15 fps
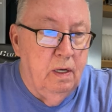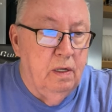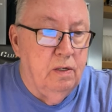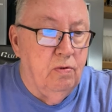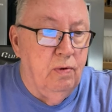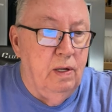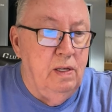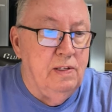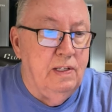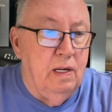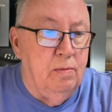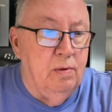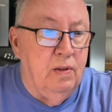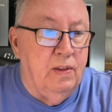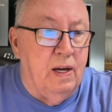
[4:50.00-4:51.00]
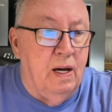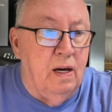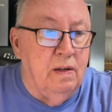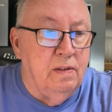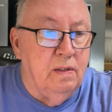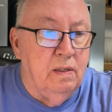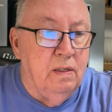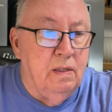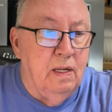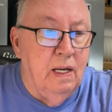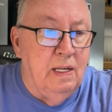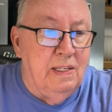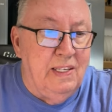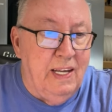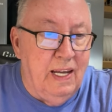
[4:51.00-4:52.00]

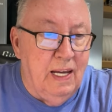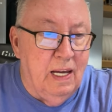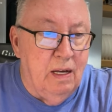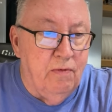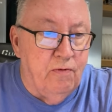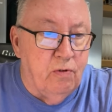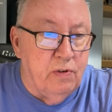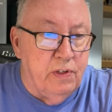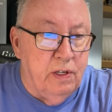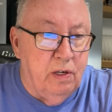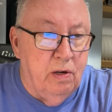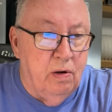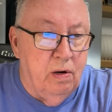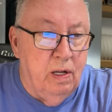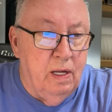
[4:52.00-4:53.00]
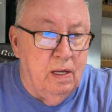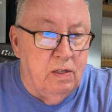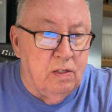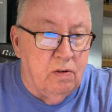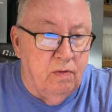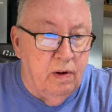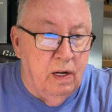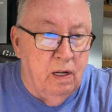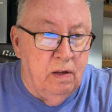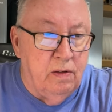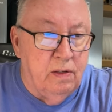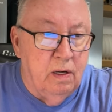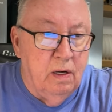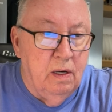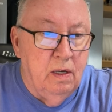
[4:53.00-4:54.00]
27,010 for security and surveillance,